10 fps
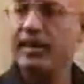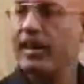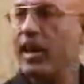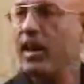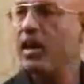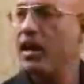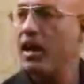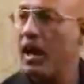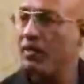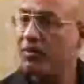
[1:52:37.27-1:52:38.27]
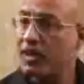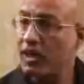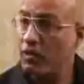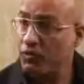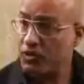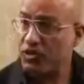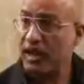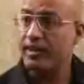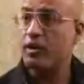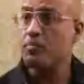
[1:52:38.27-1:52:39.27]
in our lymphocyte
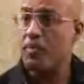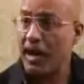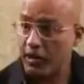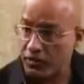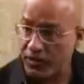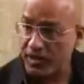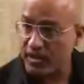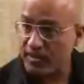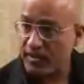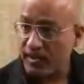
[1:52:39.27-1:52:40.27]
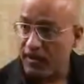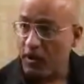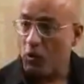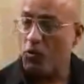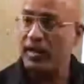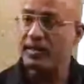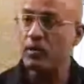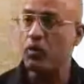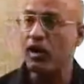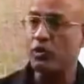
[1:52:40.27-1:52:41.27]
and macrophages when they
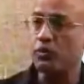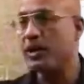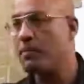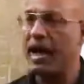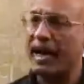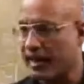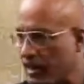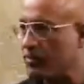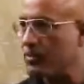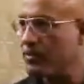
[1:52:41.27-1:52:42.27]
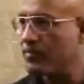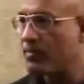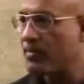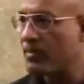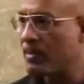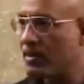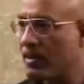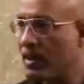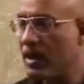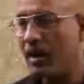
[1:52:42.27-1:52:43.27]
want to become active.
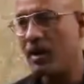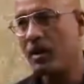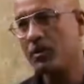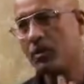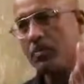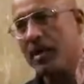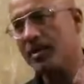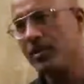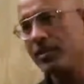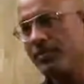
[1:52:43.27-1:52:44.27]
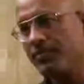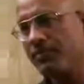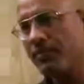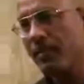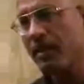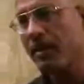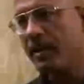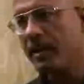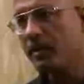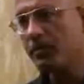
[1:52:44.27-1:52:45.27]
Now you imagine
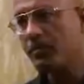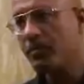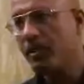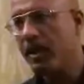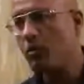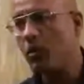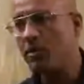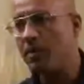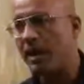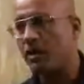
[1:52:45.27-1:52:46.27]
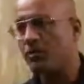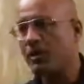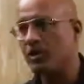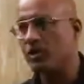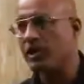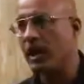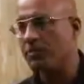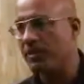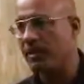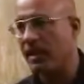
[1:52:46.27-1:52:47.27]
if in one macrophage or T helper
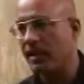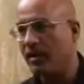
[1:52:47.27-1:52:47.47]
cell.